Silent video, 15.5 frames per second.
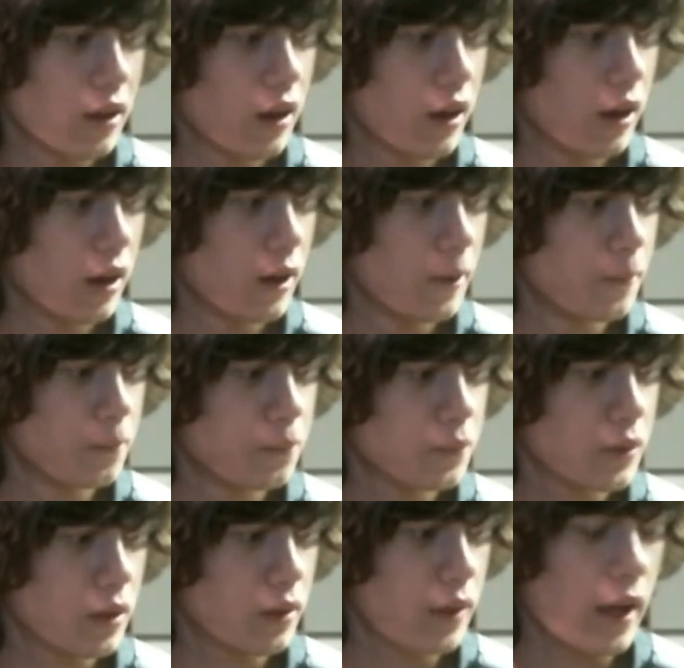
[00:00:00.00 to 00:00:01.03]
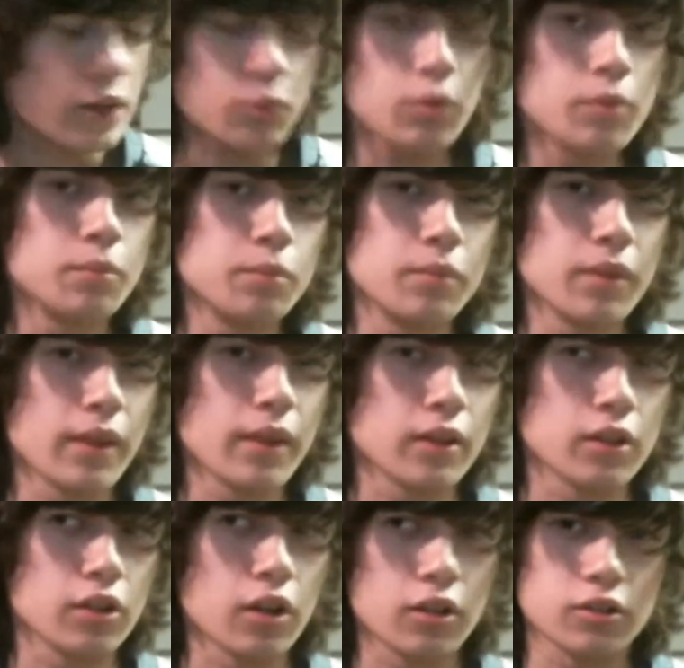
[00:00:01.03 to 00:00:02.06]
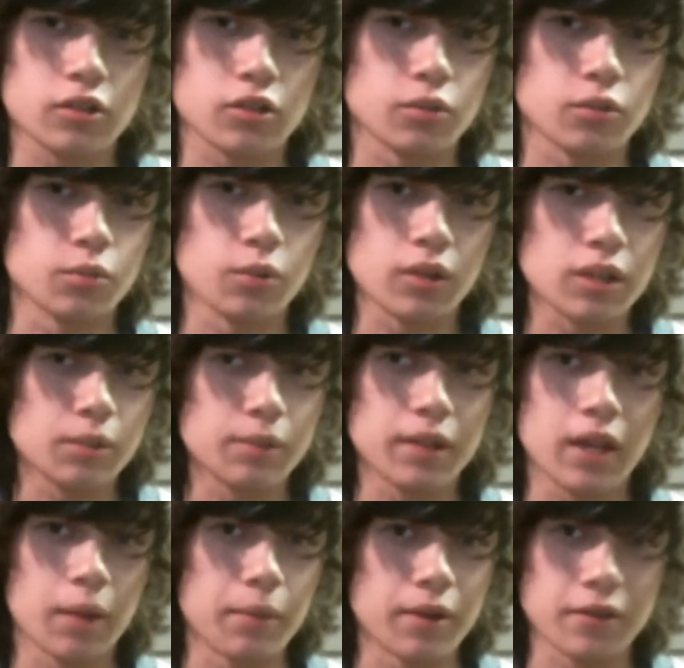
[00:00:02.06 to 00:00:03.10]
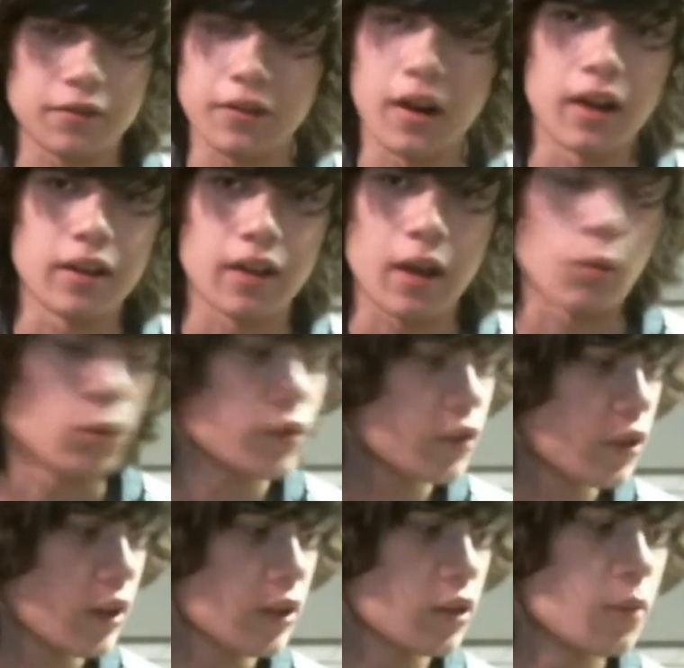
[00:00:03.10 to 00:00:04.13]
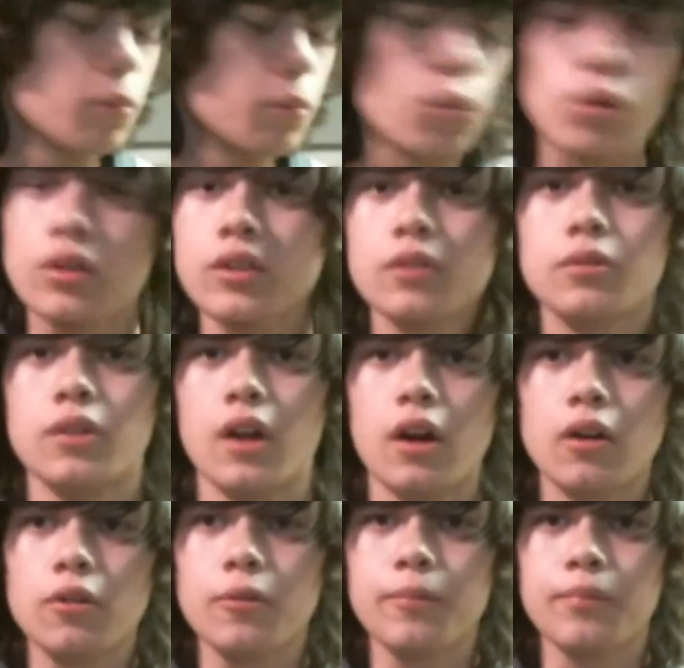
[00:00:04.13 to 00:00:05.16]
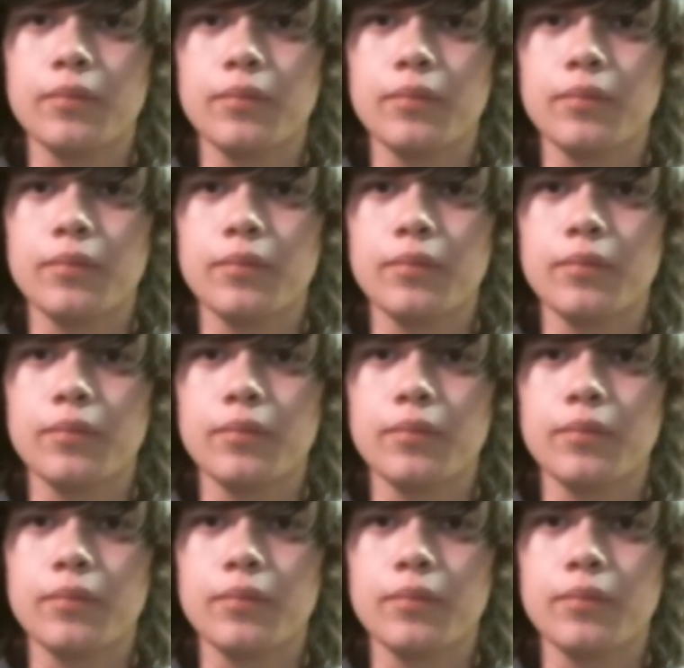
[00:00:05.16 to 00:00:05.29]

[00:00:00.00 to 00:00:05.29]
that's when guitar starts really becoming fun. And once, like, the more you know,